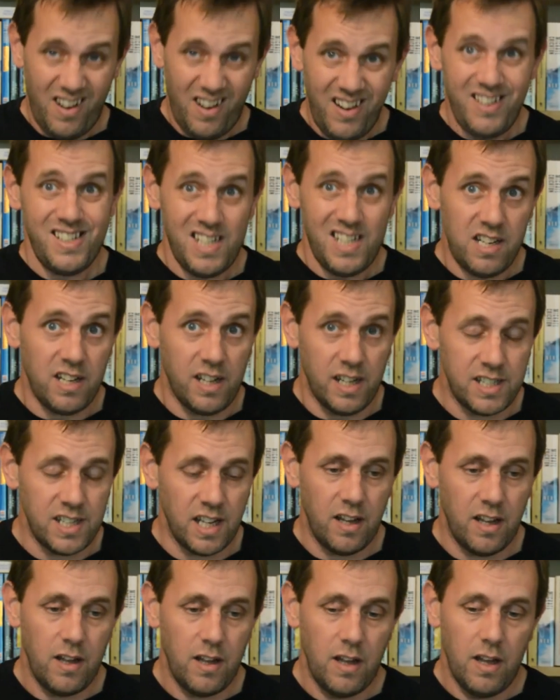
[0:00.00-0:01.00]
And I did hit
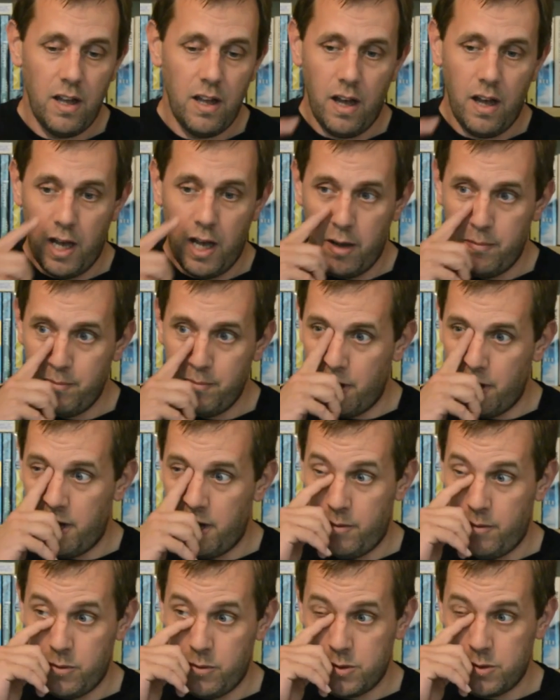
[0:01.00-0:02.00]
it.
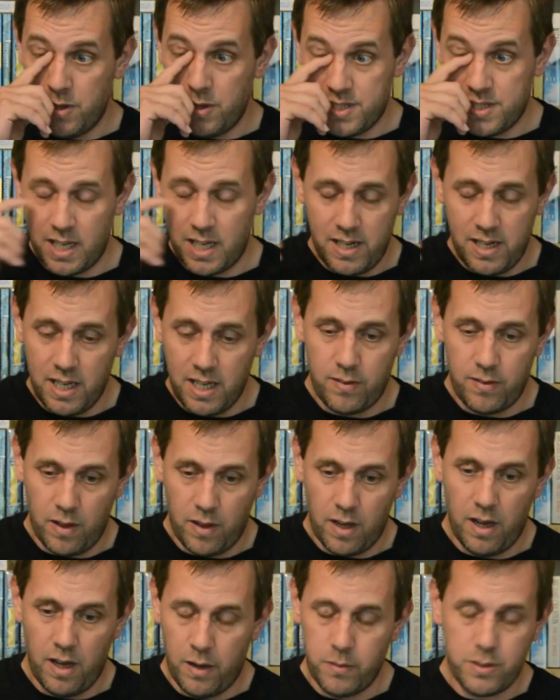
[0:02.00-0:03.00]
It was with a technique
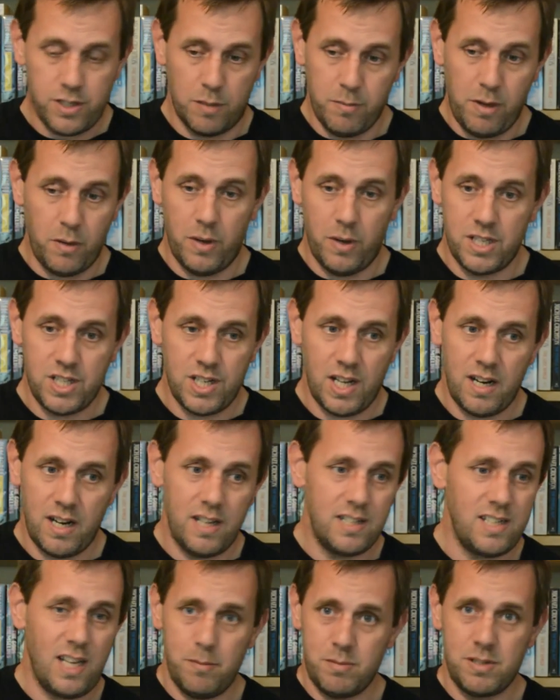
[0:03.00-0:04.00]
that I was shown by Wade Shallow.
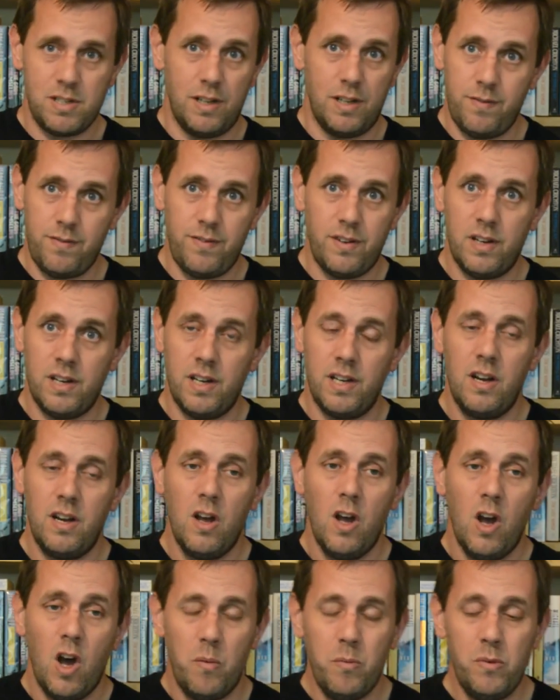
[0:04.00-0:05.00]
It's absolutely fine.
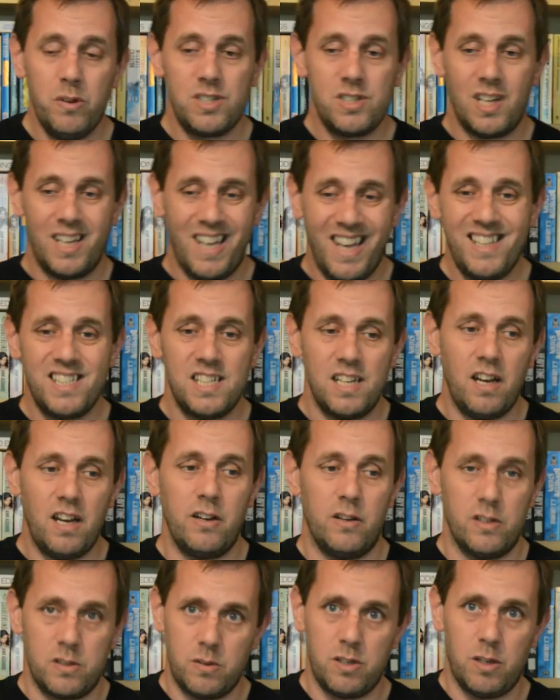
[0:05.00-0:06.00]
And once I hit it, I
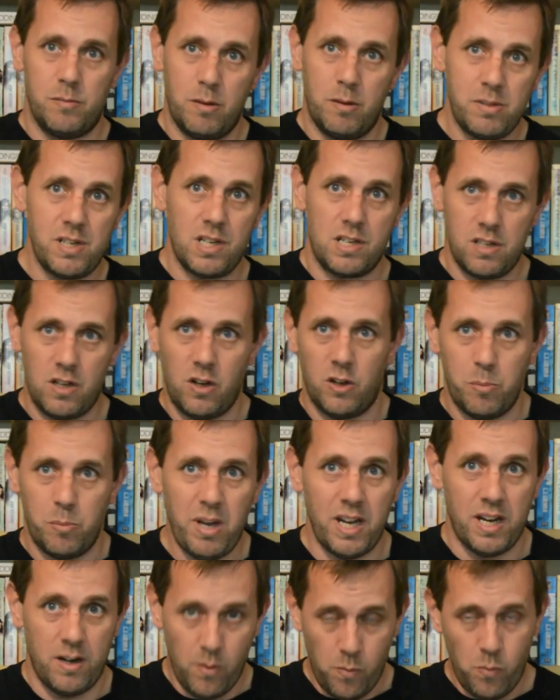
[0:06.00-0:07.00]
got to a dominant position, got the
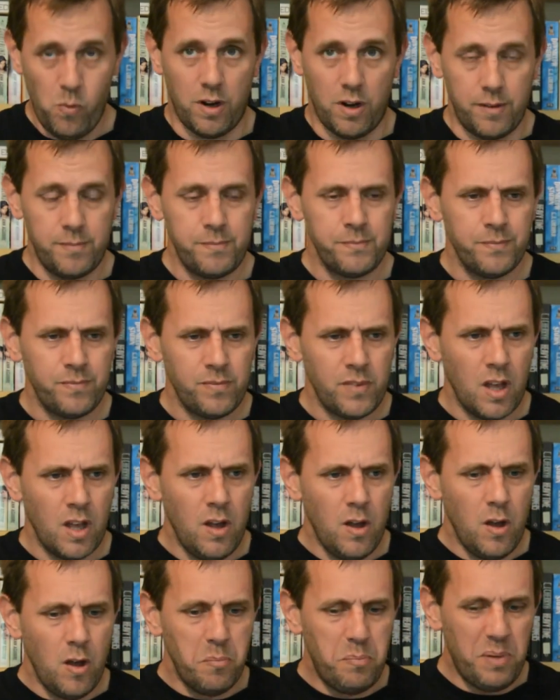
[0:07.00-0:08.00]
pin, won.
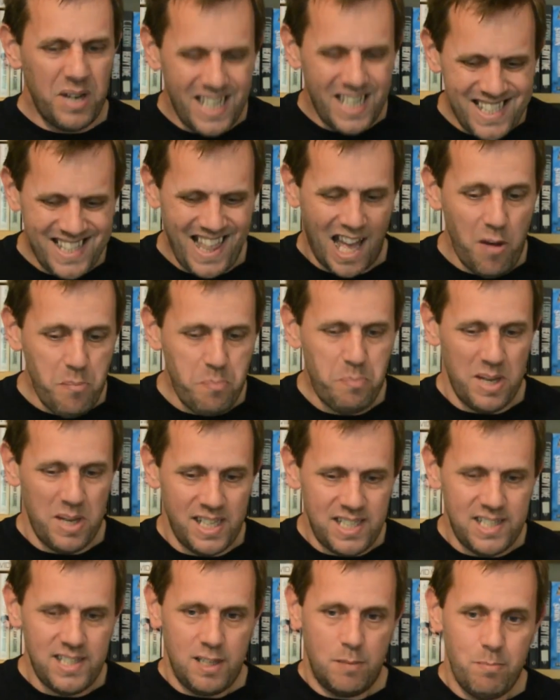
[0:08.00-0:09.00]
But it's that
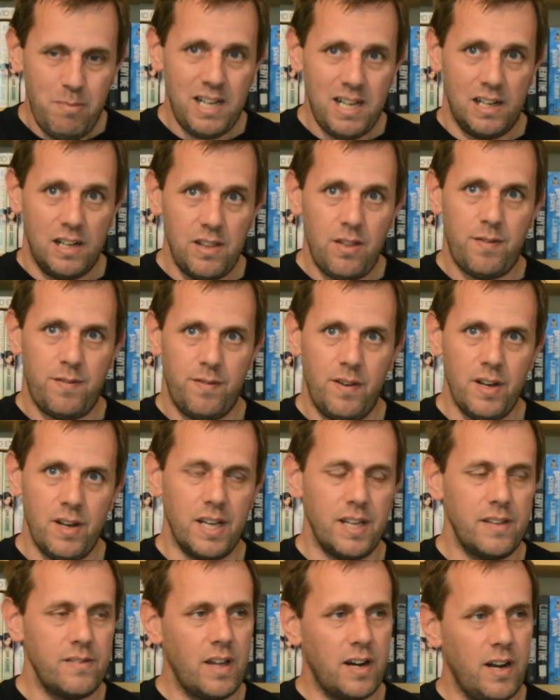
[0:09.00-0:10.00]
bit in the middle of the
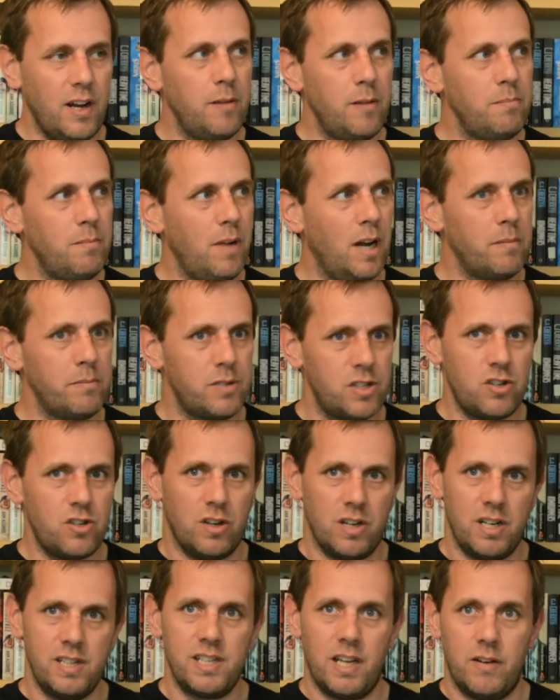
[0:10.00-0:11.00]
fight that I'm
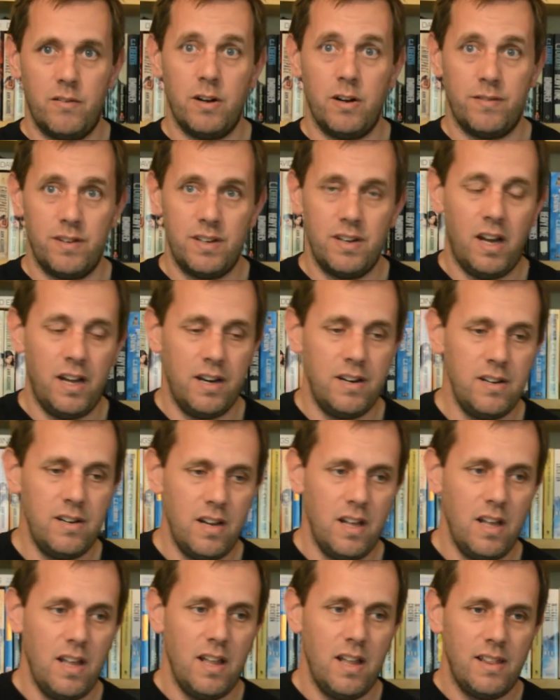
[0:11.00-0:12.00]
struggling to get rid of. And
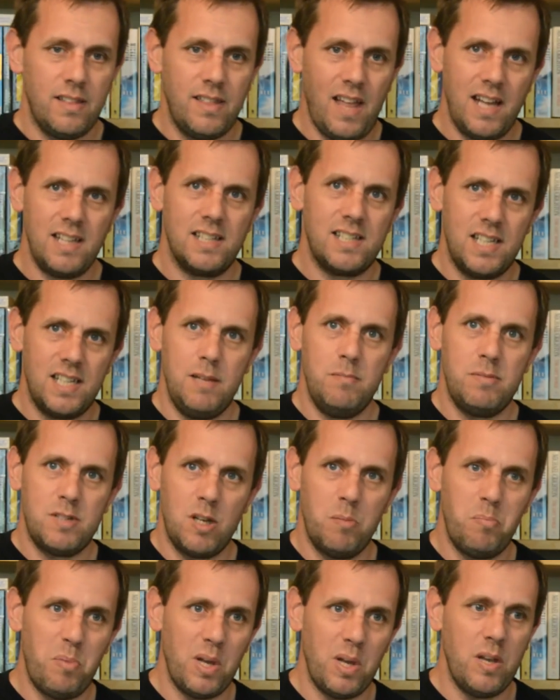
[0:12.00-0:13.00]
that seems
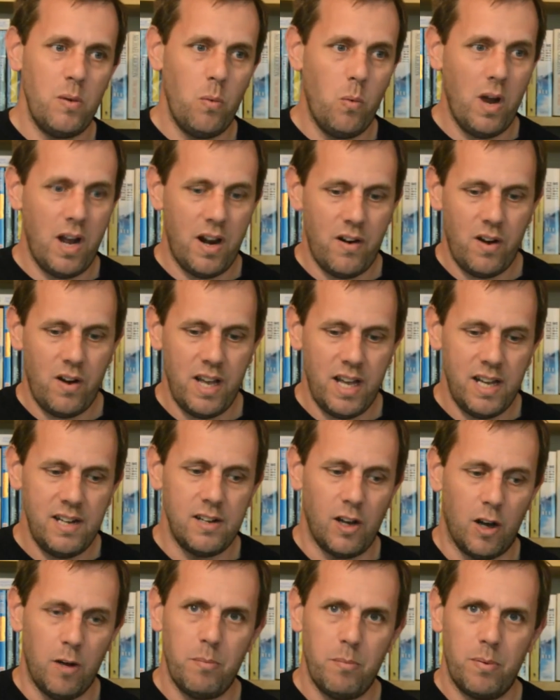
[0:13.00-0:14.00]
to be where I end
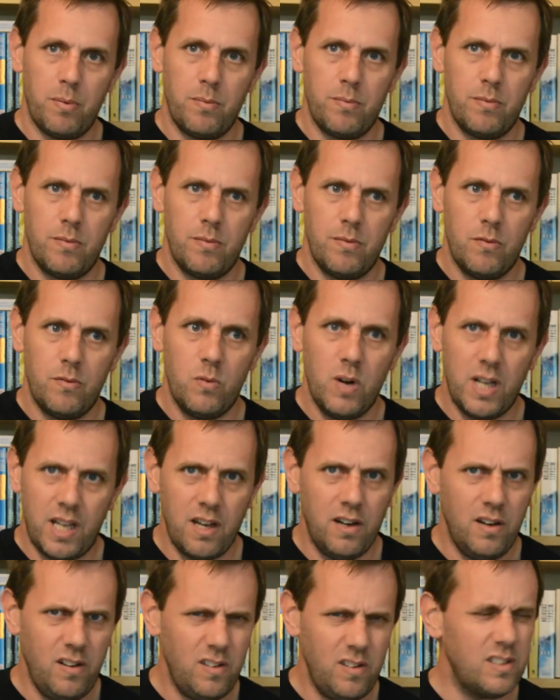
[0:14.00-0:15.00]
up,
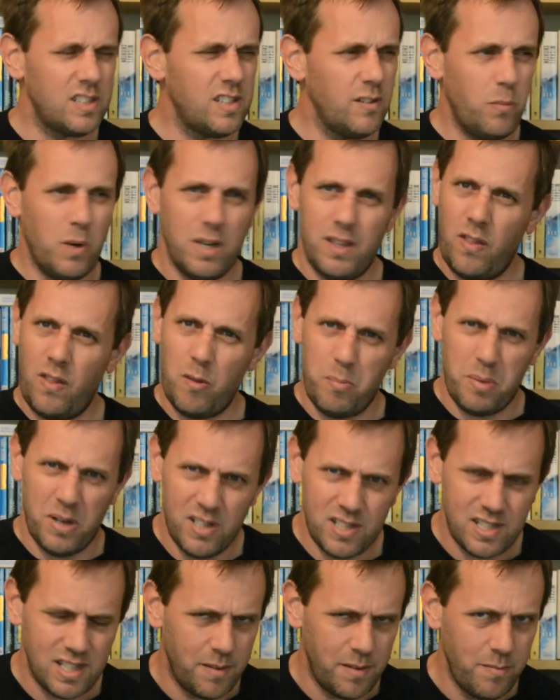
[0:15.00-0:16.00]
regardless of whether the
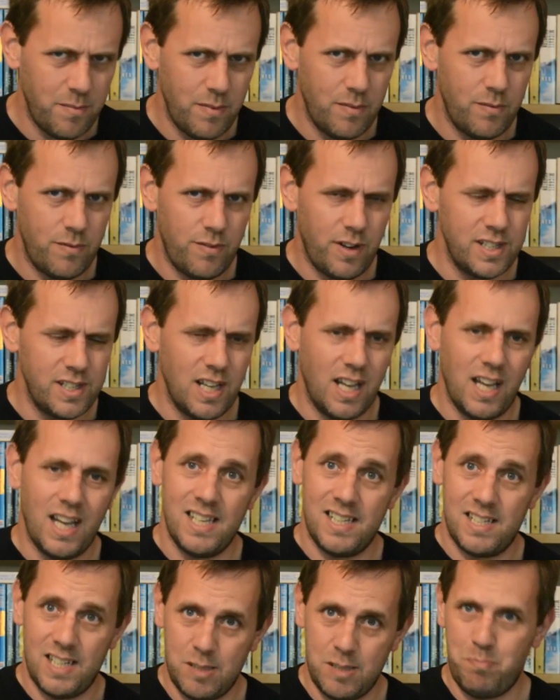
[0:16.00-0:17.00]
person I'm fighting
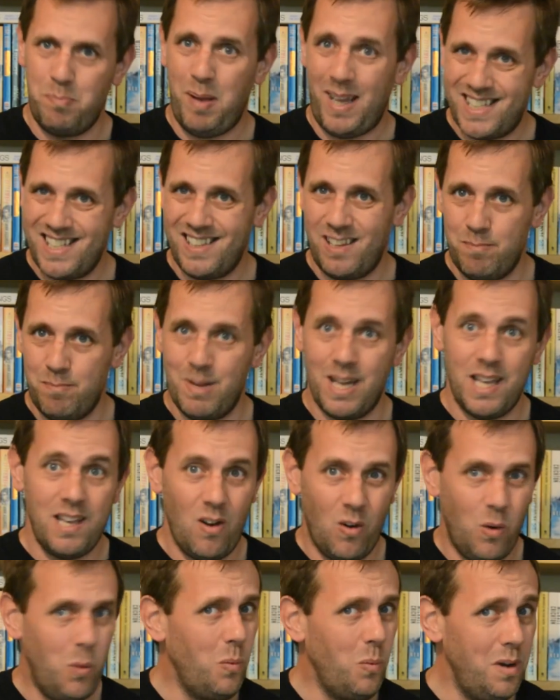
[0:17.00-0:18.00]
against is better than me
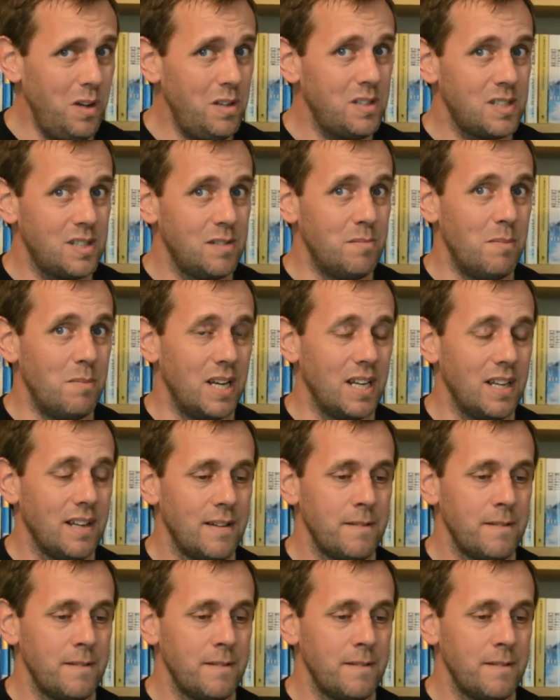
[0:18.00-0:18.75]
or worse than me.